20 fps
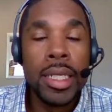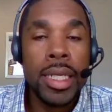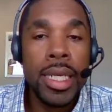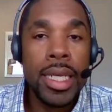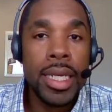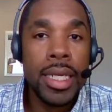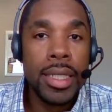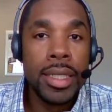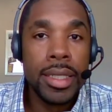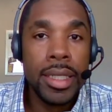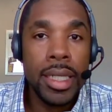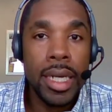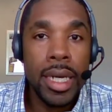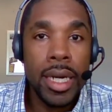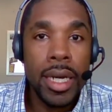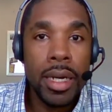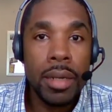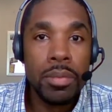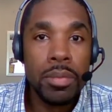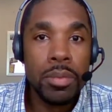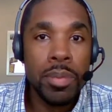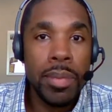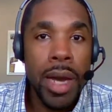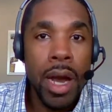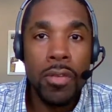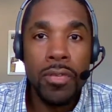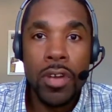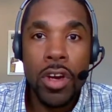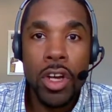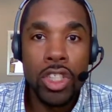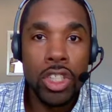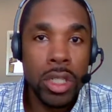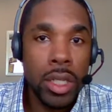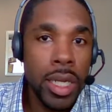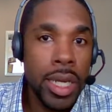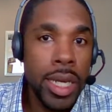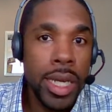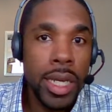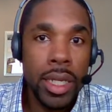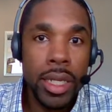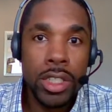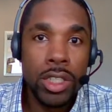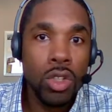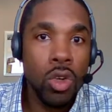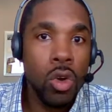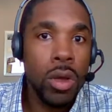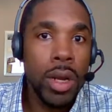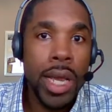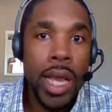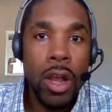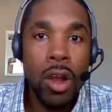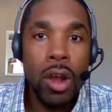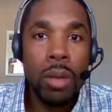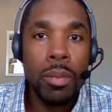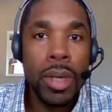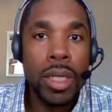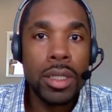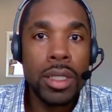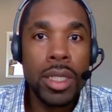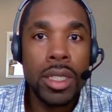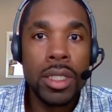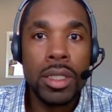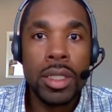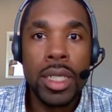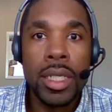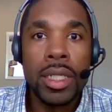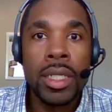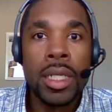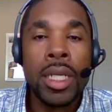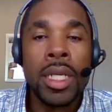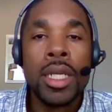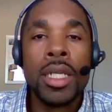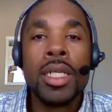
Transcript: is malfunctioning and it's throwing an error message, and